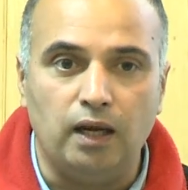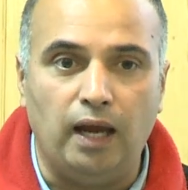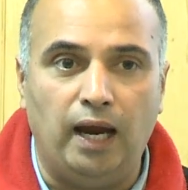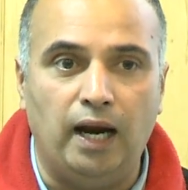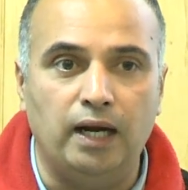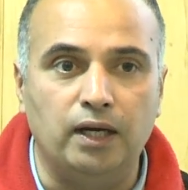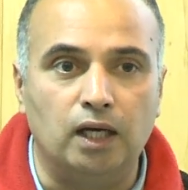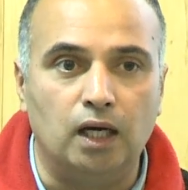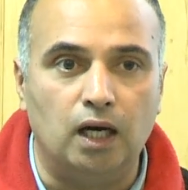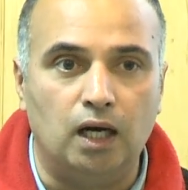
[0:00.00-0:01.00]
And
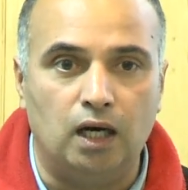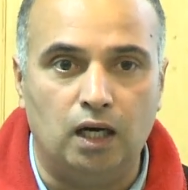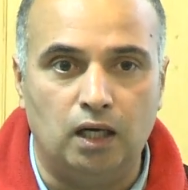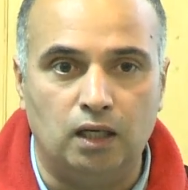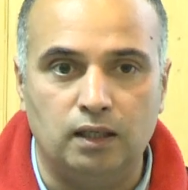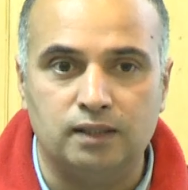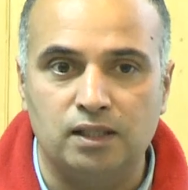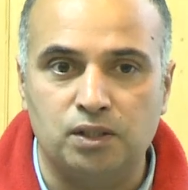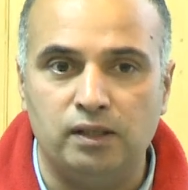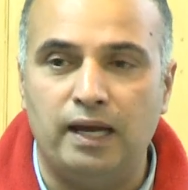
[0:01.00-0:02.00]
uh,
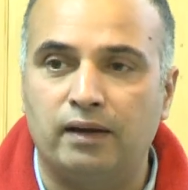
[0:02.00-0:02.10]
essentially